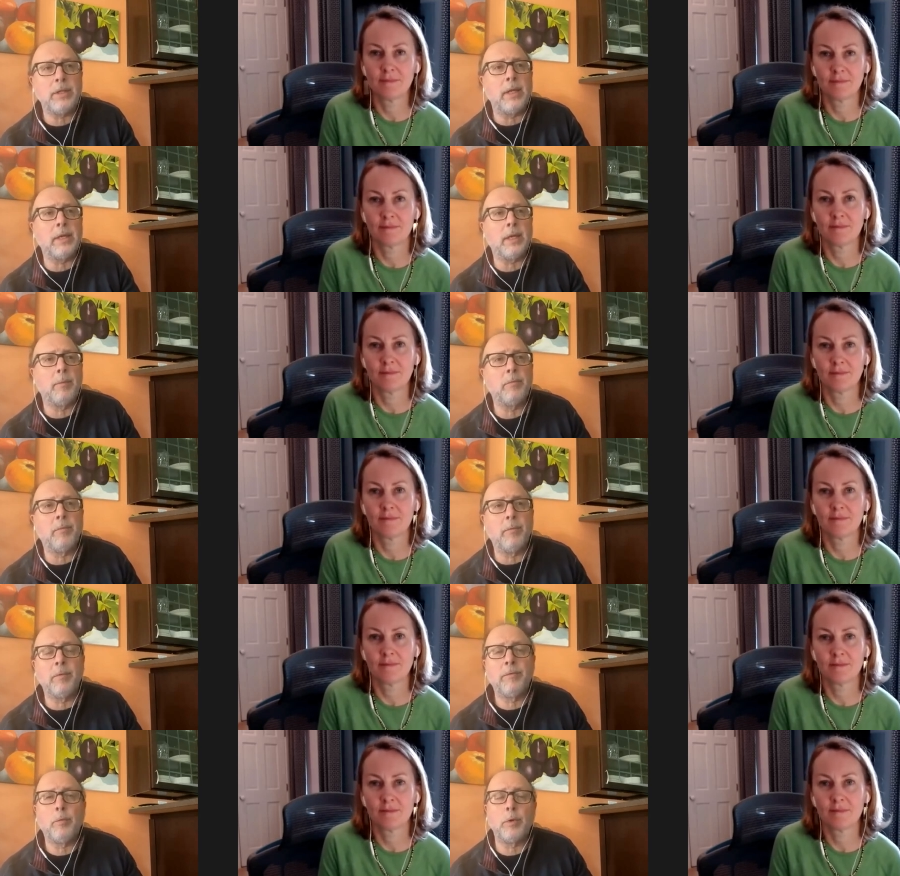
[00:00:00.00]
Speaker 1: They come
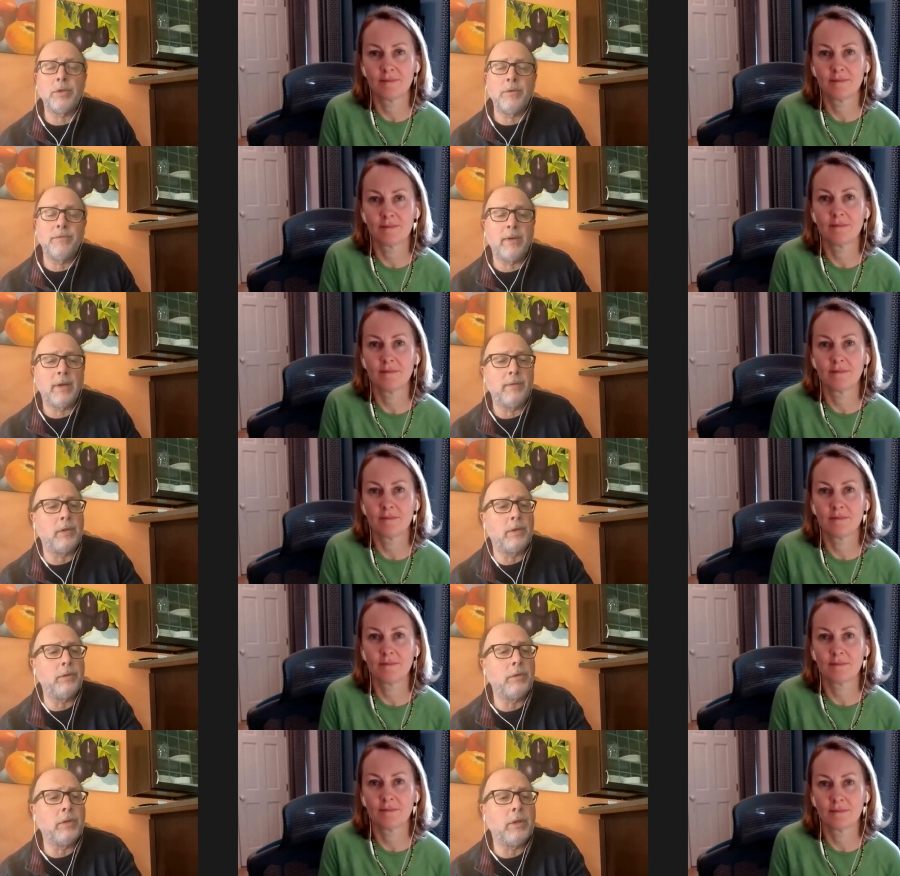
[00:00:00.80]
from a Fortune
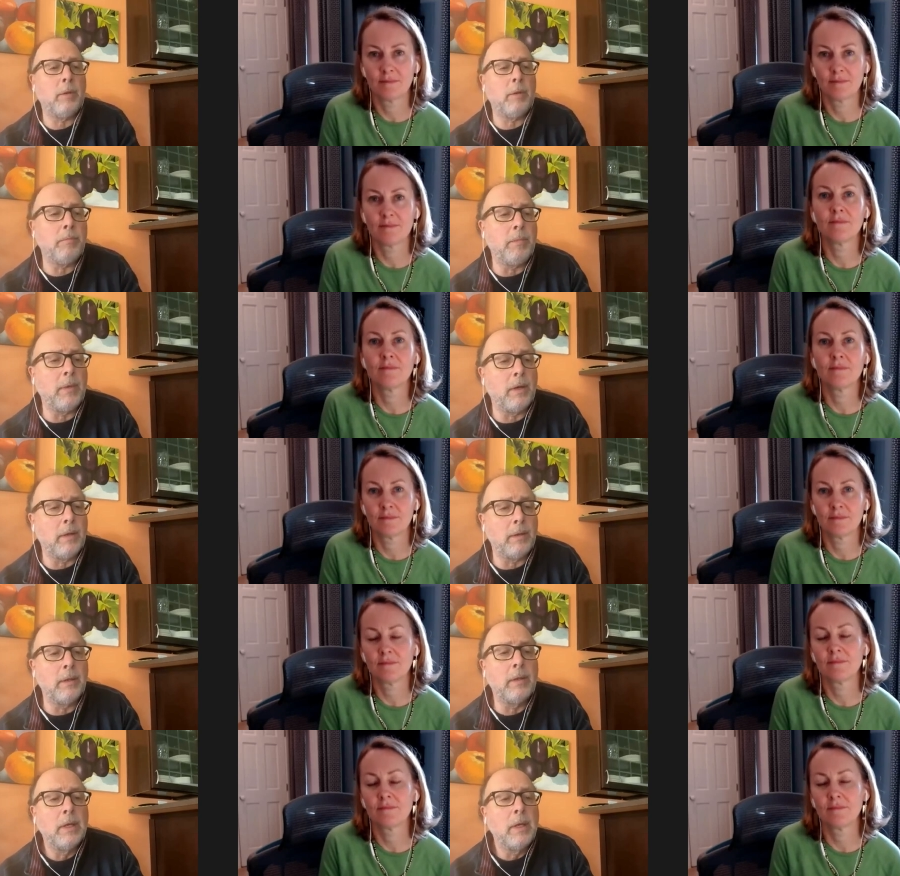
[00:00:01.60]
500 com-
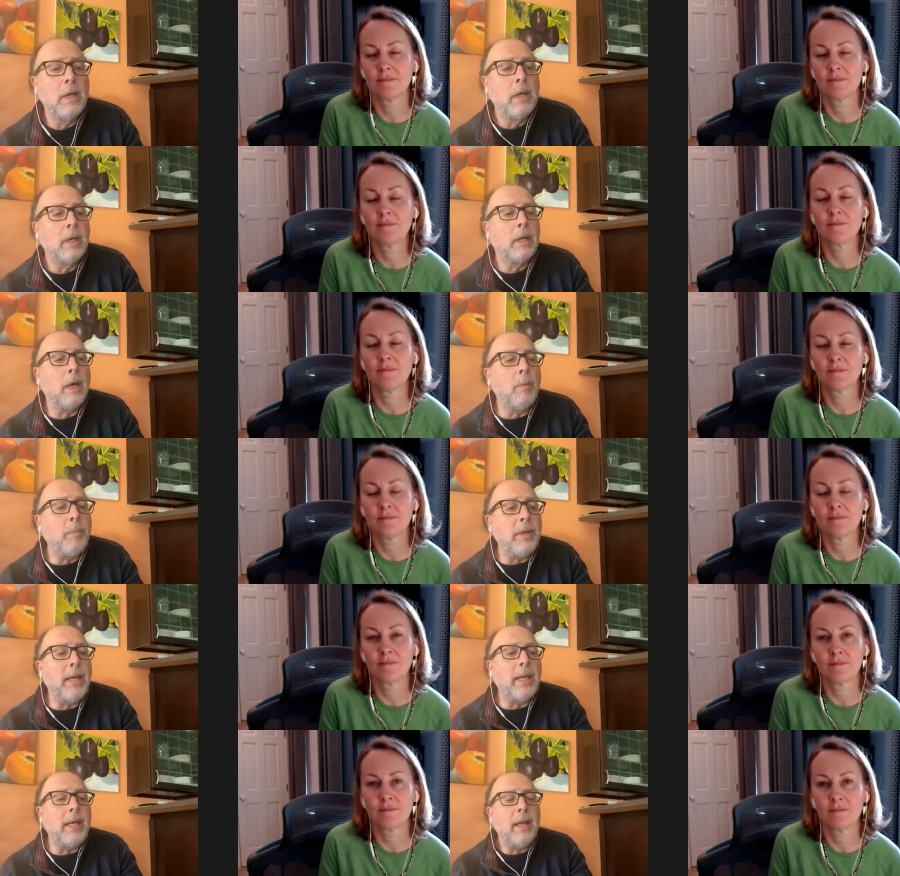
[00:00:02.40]
uh,
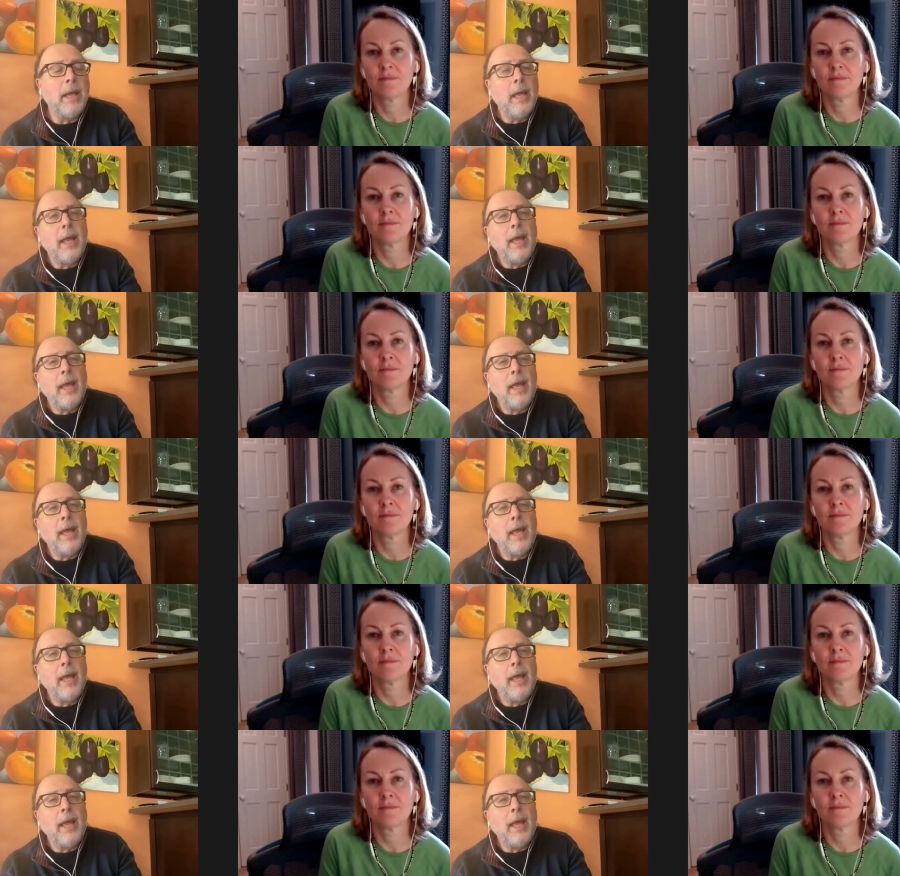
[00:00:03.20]
company,